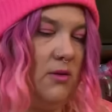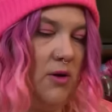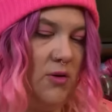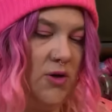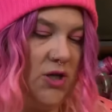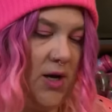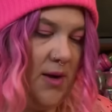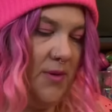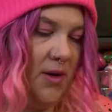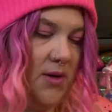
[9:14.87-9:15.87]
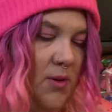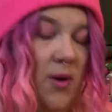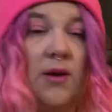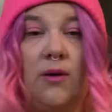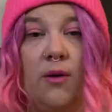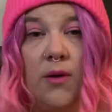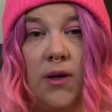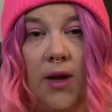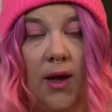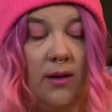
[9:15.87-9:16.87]
go shopping because I wanted to go
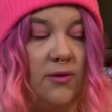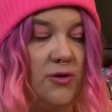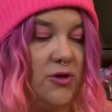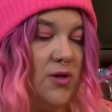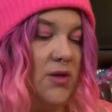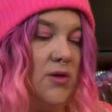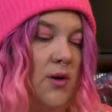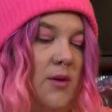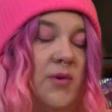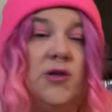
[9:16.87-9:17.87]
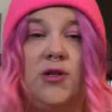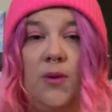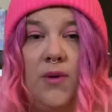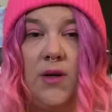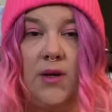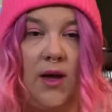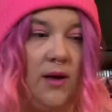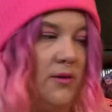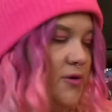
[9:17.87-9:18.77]
to Dollar Tree. So I'll be showing a Dollar